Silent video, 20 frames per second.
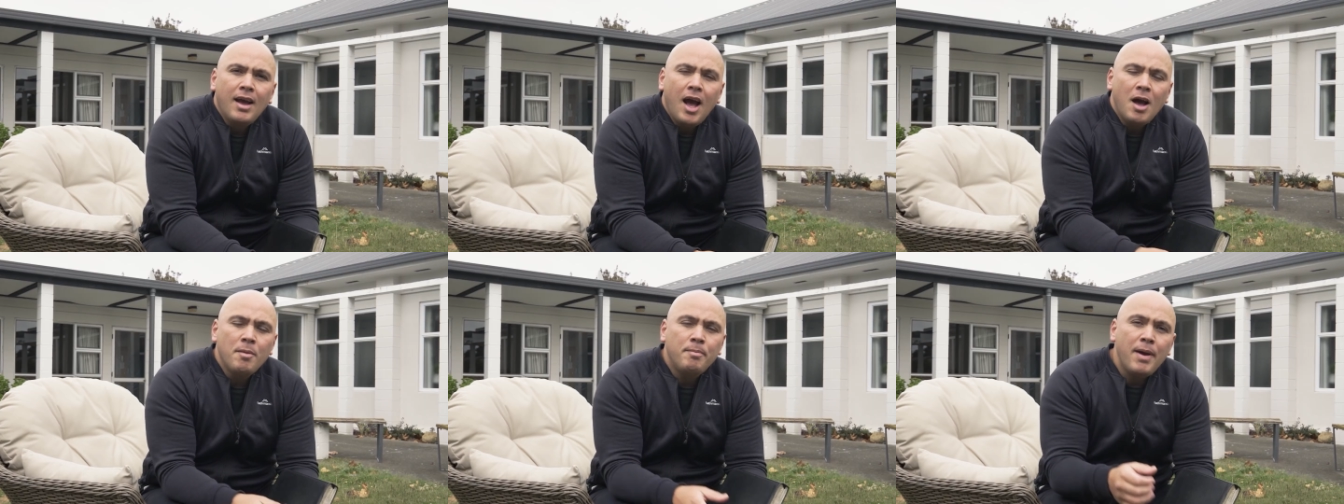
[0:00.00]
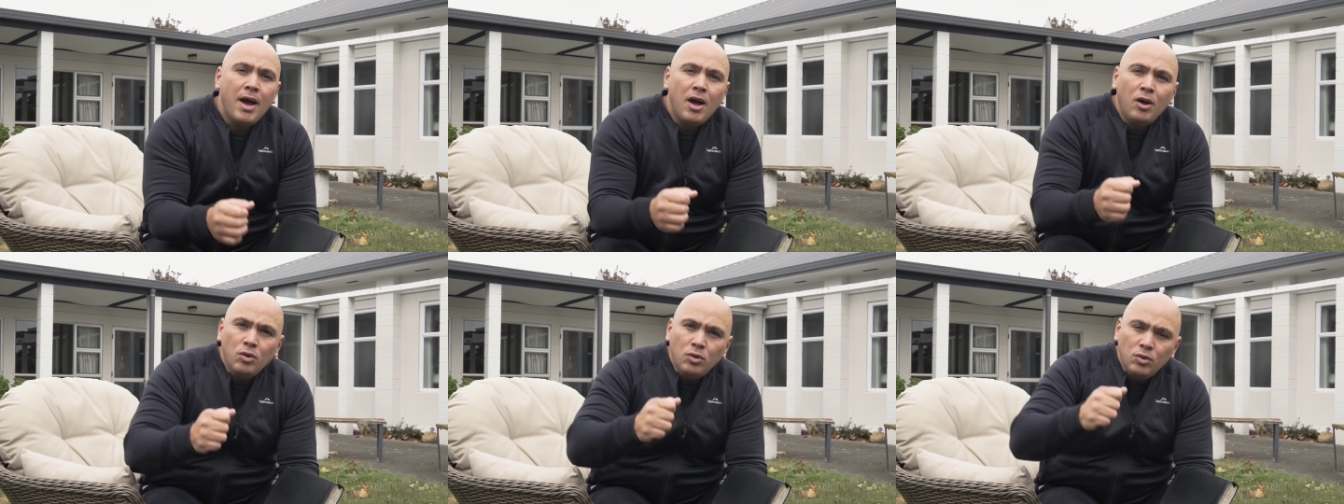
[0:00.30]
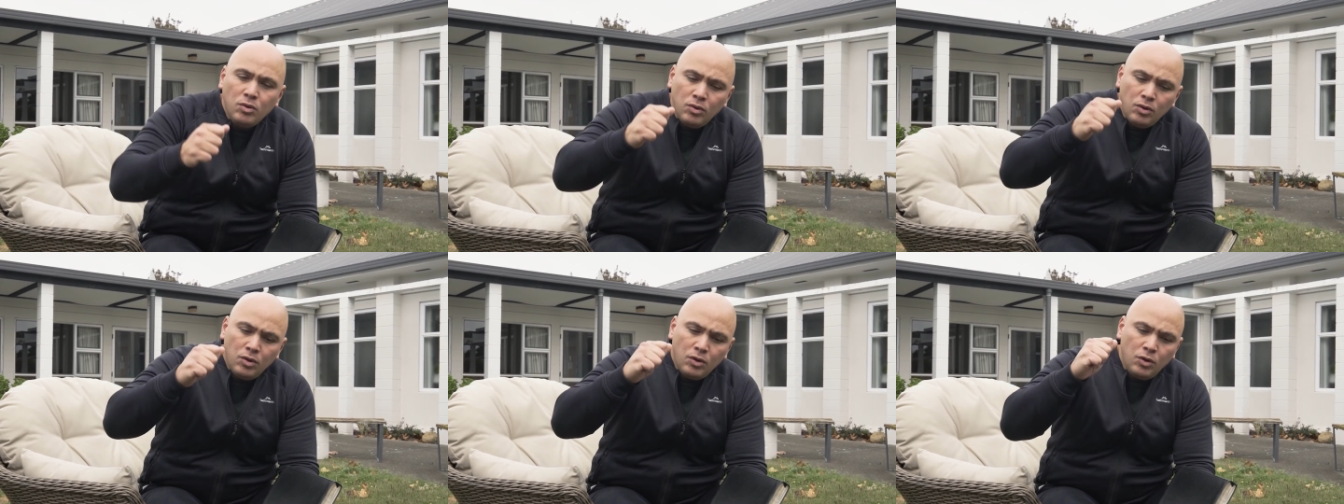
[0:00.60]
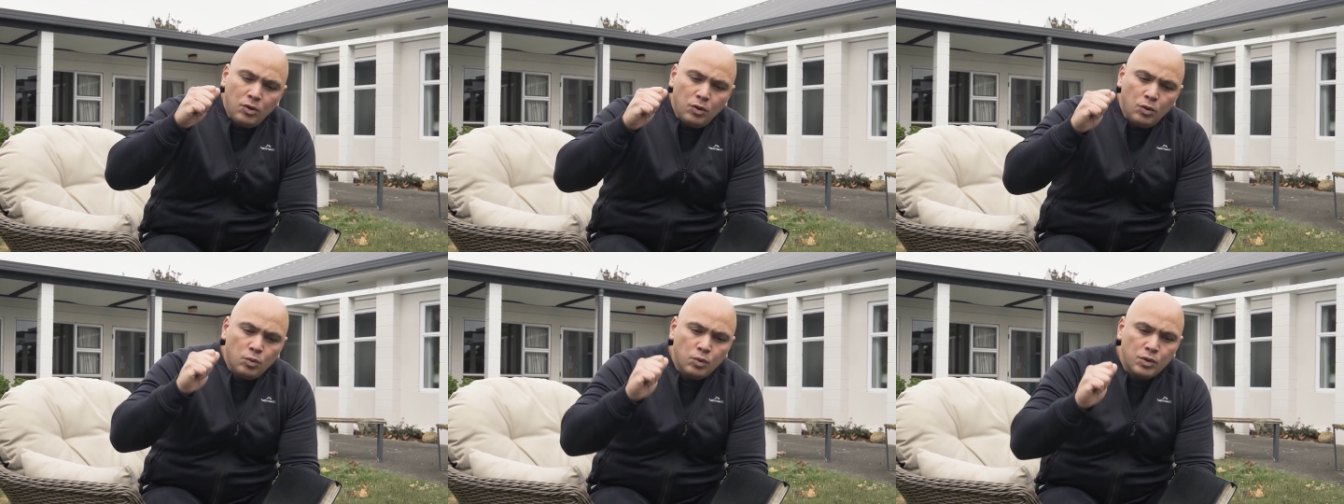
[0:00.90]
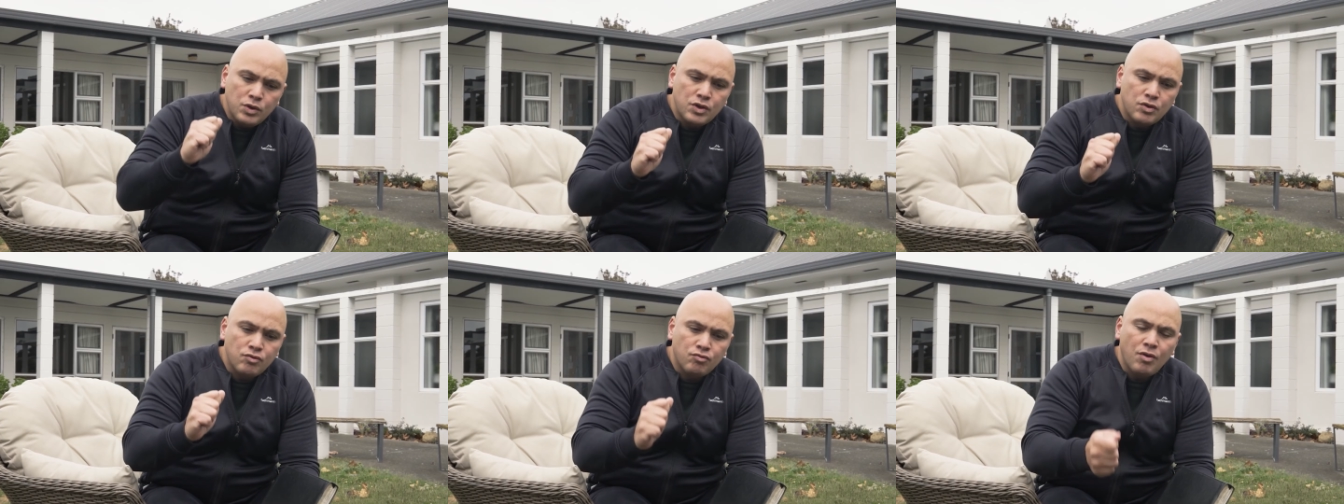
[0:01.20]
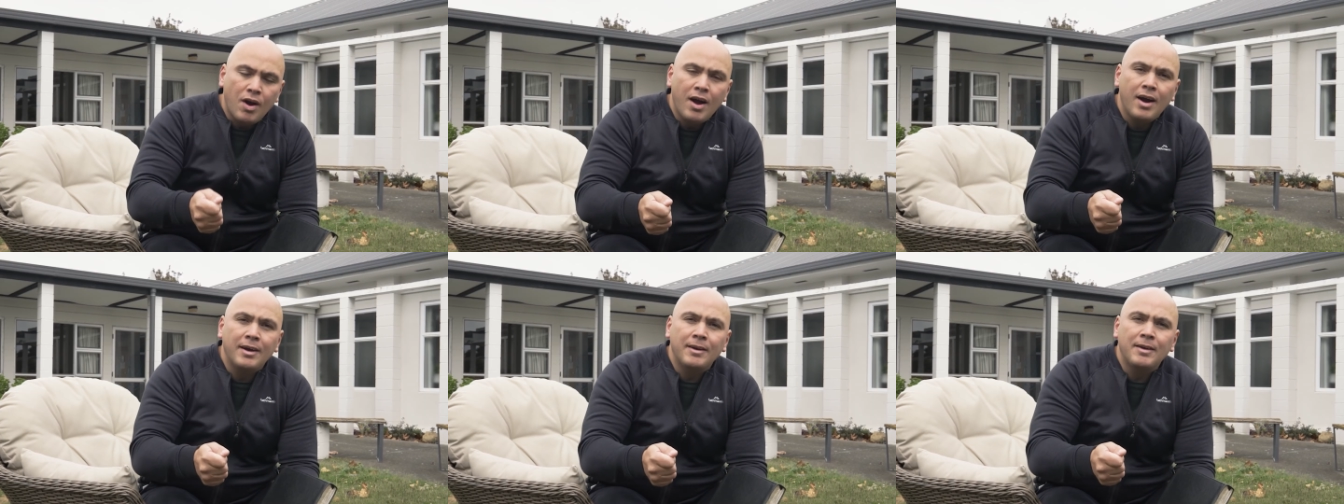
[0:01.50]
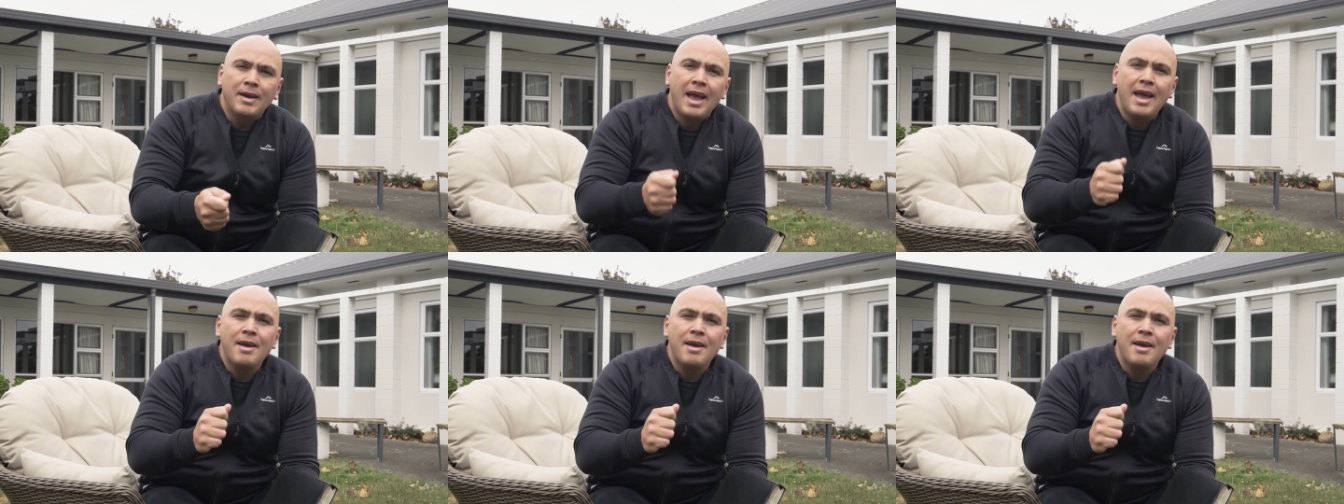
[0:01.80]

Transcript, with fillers: A bell was rung